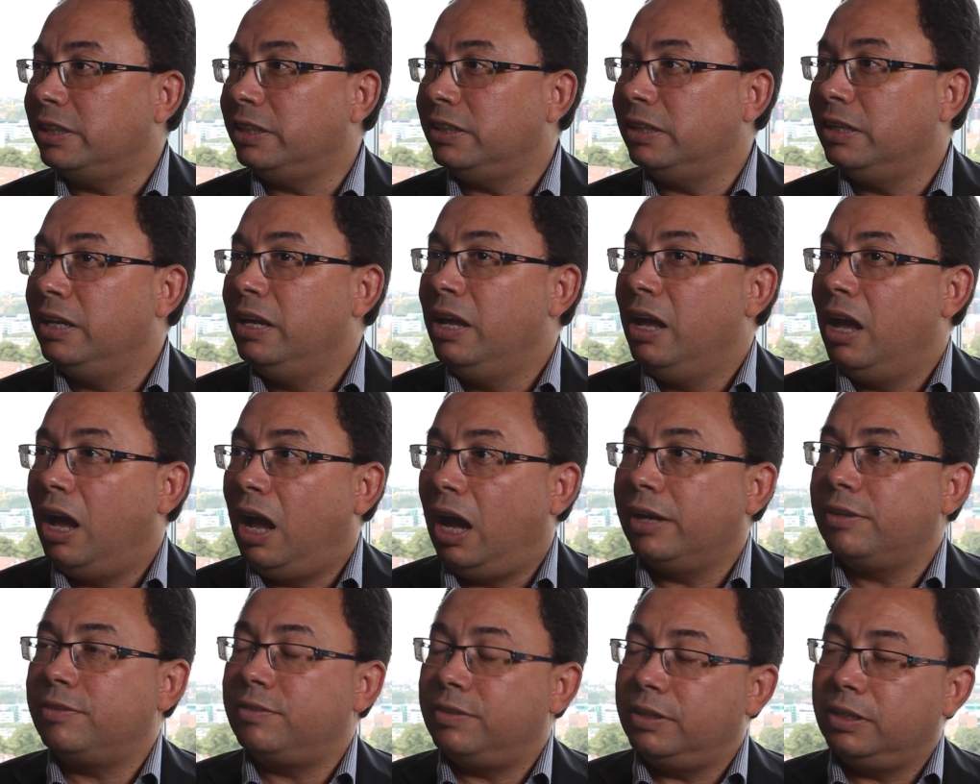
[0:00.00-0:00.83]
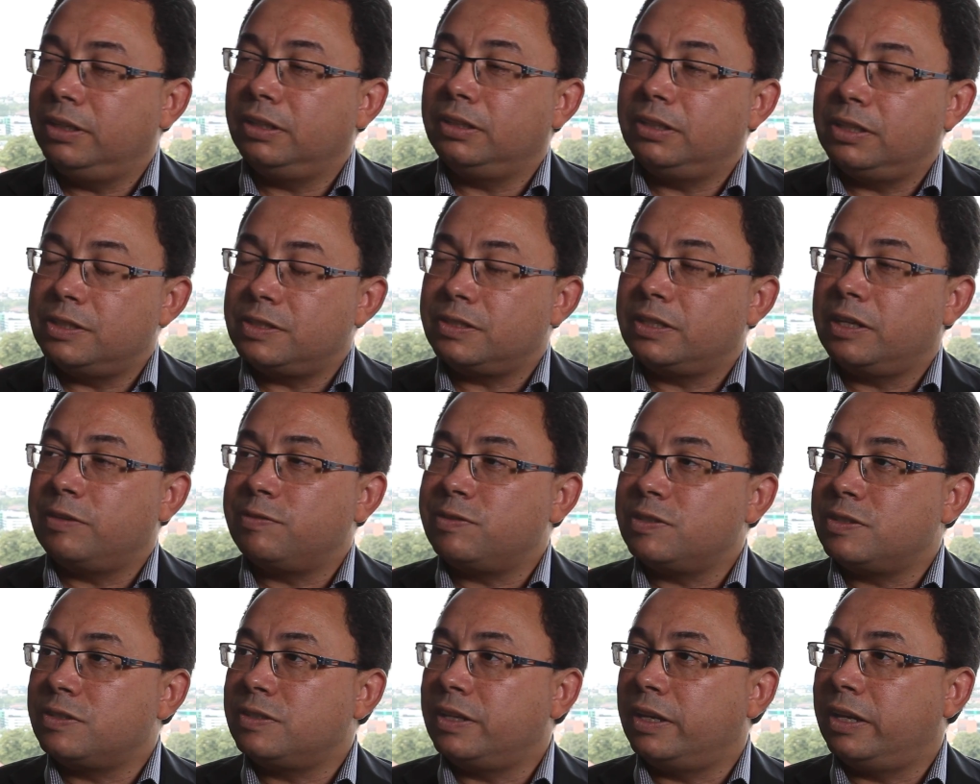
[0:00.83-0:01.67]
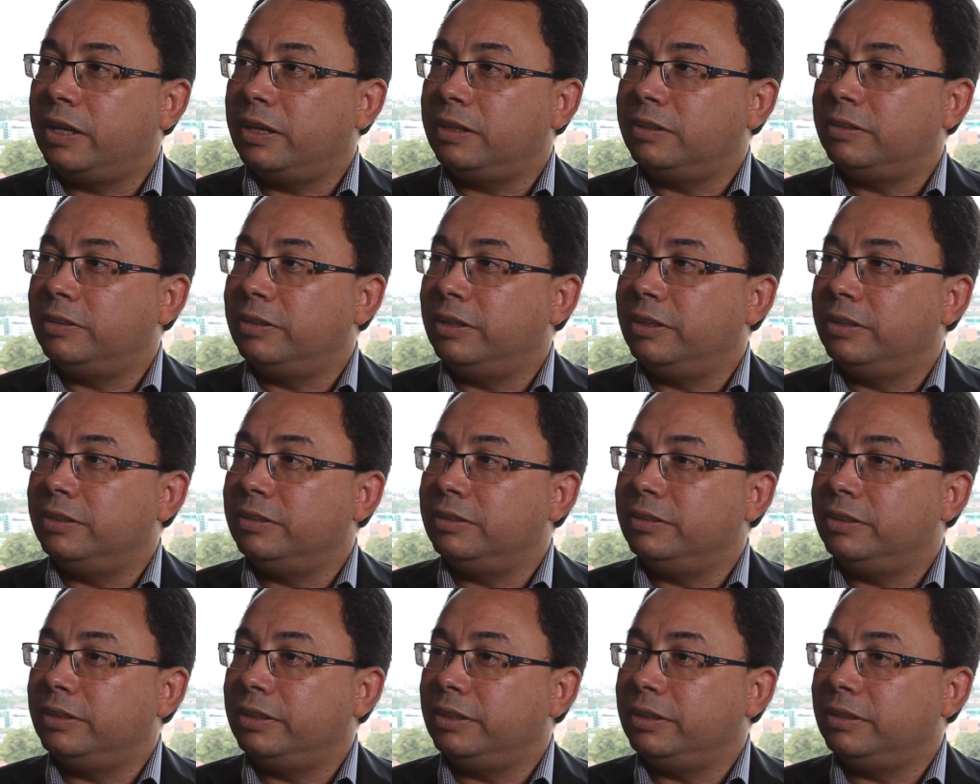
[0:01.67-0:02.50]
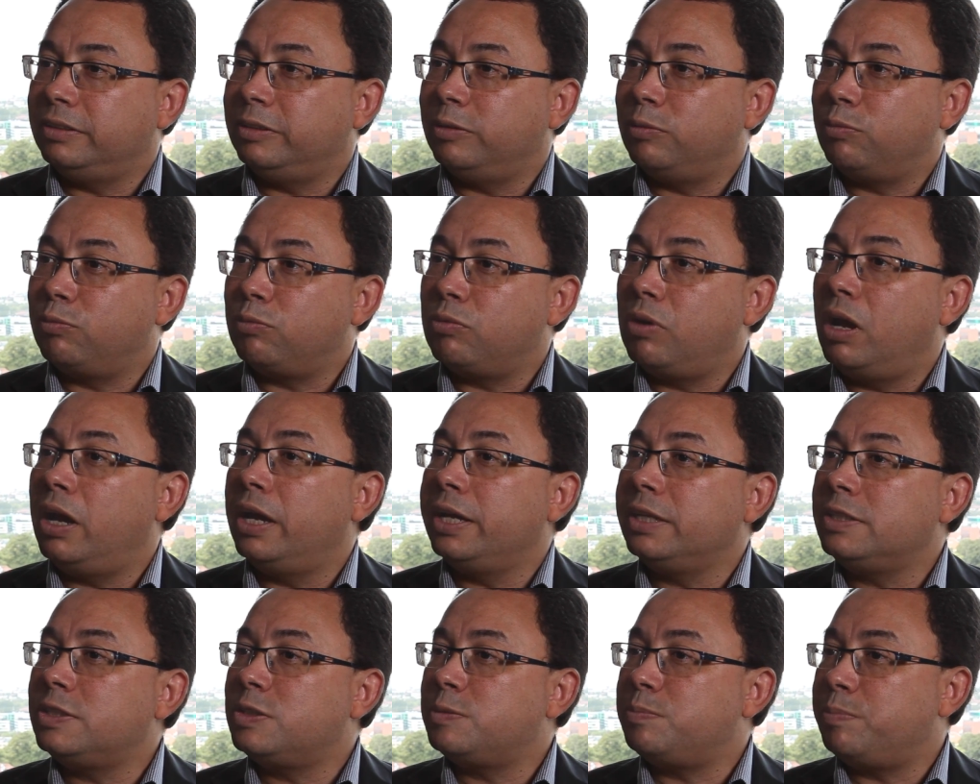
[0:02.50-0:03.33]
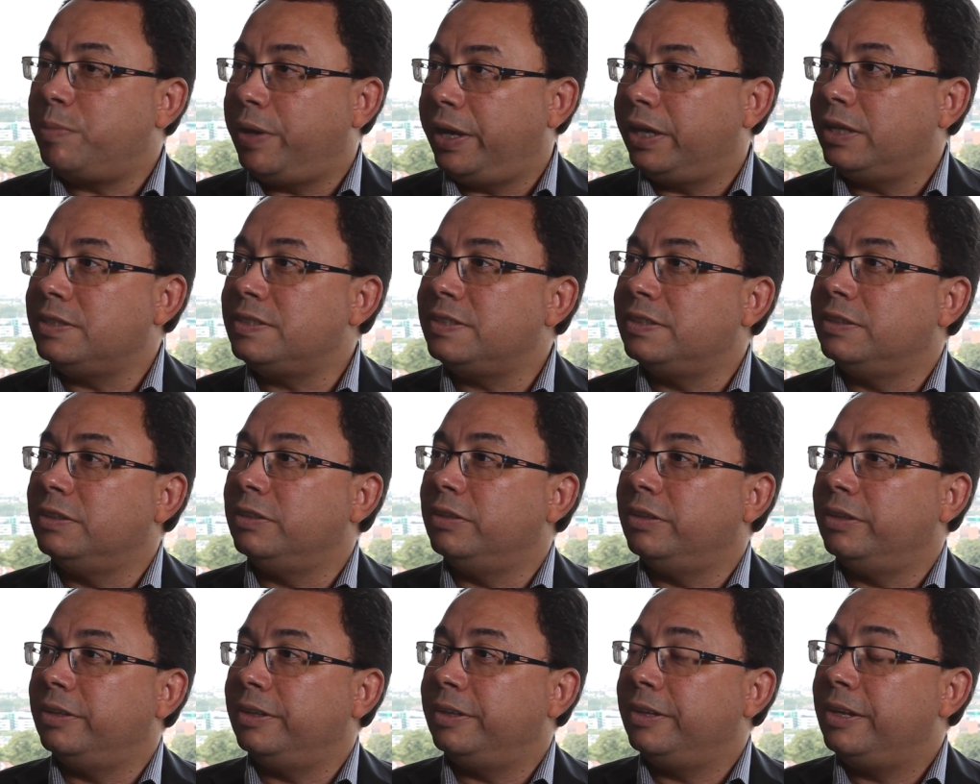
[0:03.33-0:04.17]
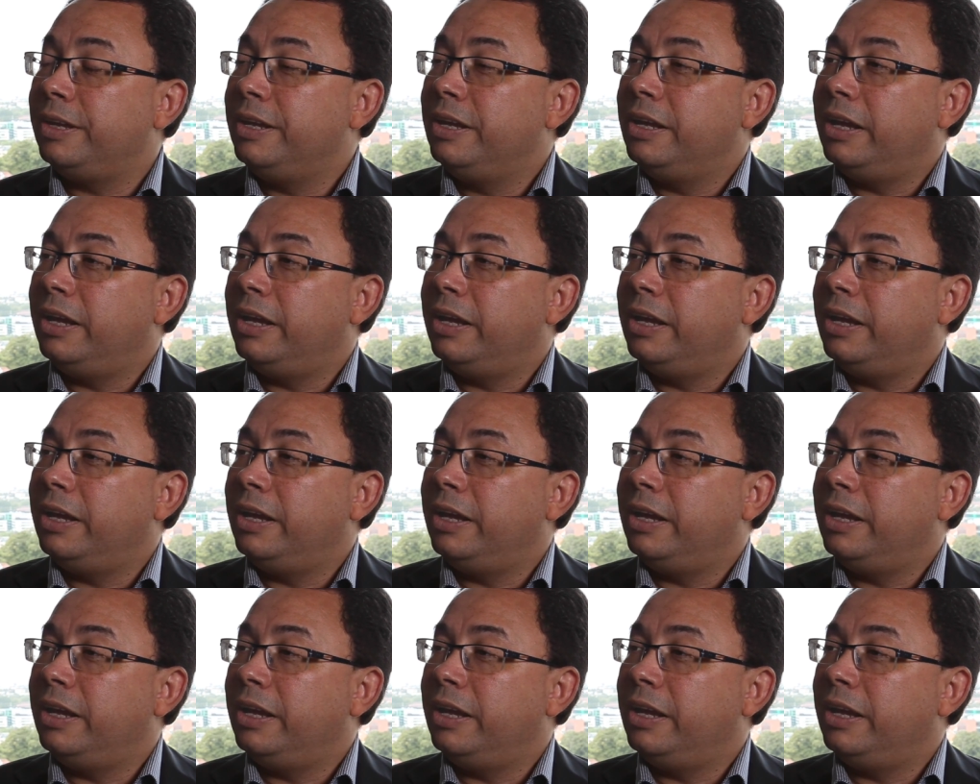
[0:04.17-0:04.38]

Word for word: And I think this gives us the, uh, the, the, the right space and the,